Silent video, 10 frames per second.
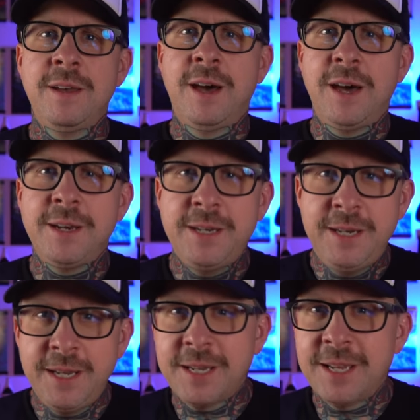uh,
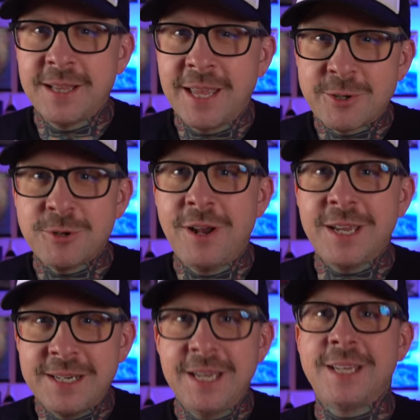nic
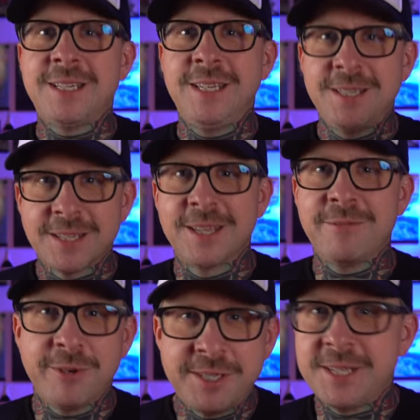electronic nicotine
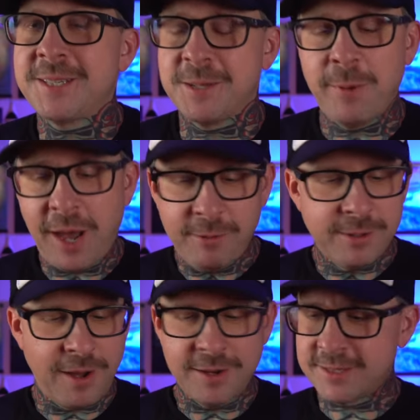delivery system. I would
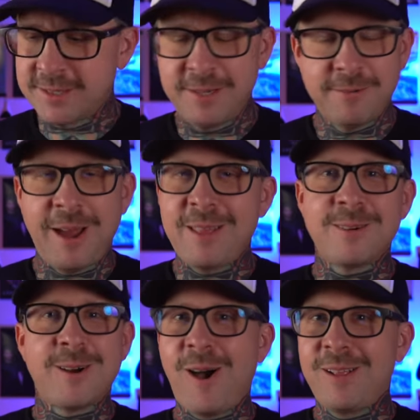honestly rather
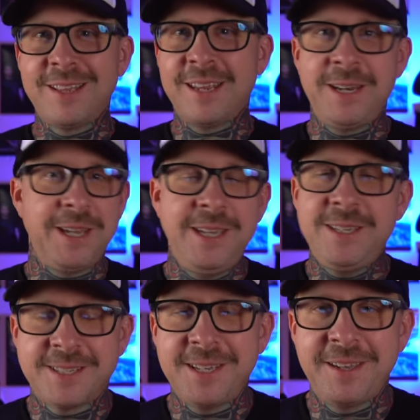call it an
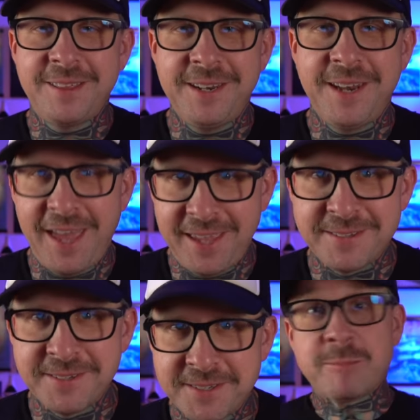e-cig than
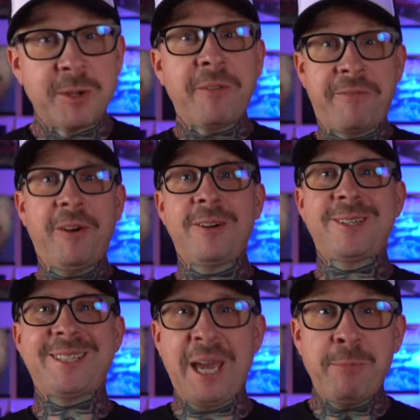ENDS. So the
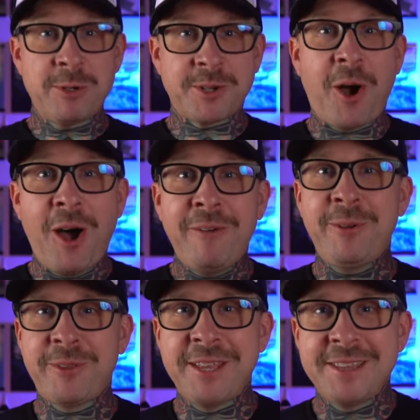first and most
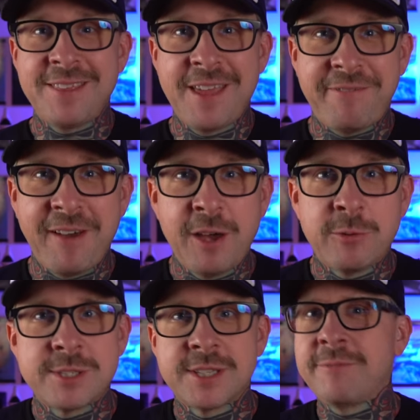awful thing that they found
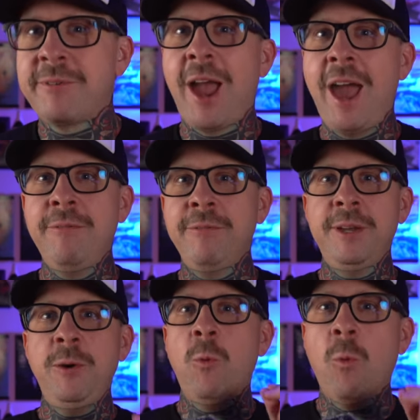was that for
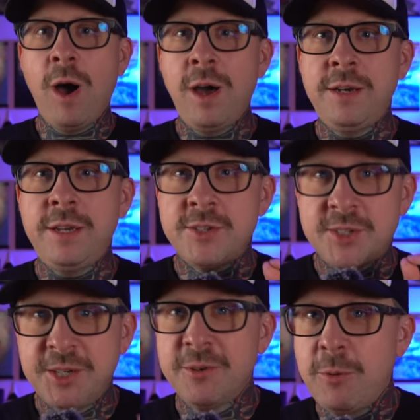every one
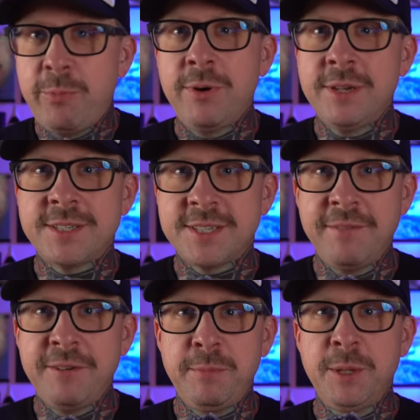
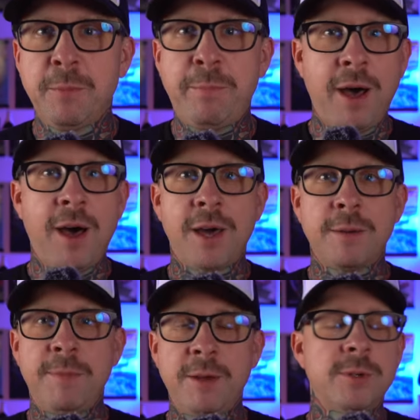0.7 mil pod
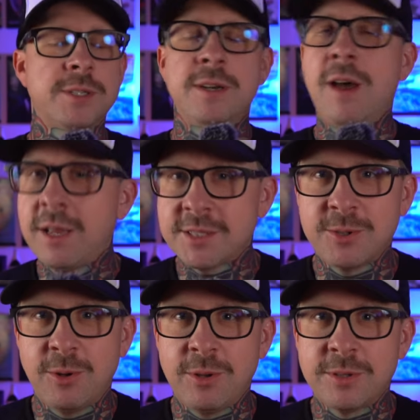that was not
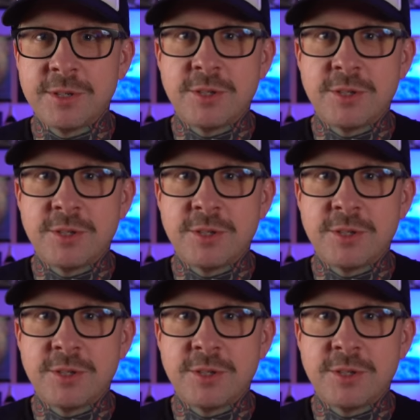sold